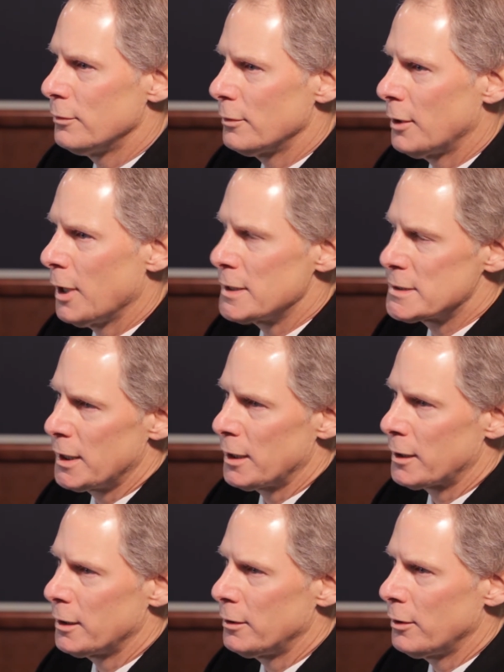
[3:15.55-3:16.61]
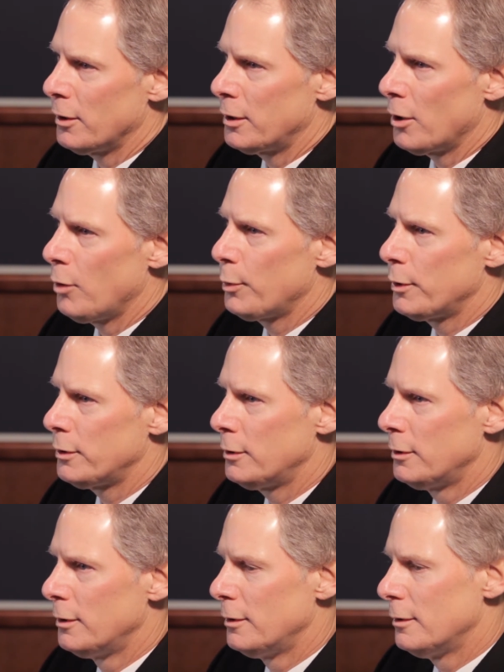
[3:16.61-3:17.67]
Glytec and
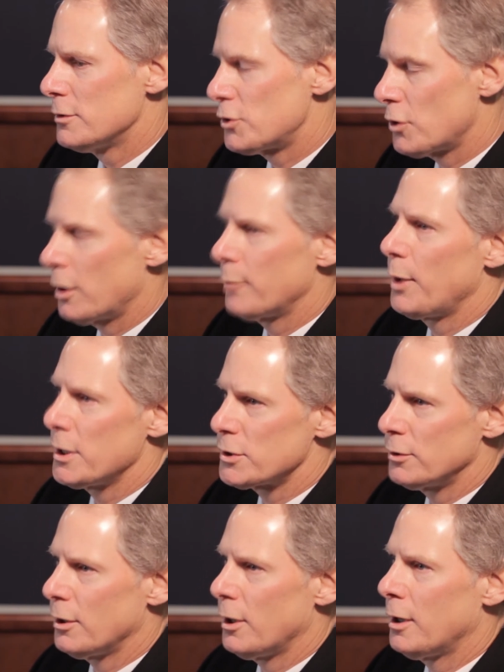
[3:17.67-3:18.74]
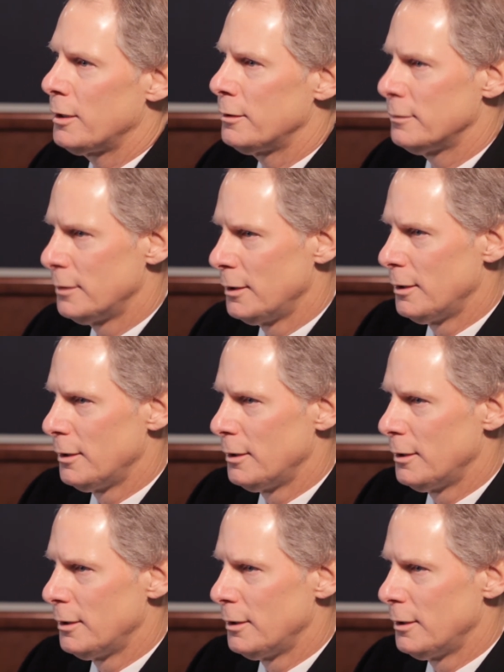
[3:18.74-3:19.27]
start a patient on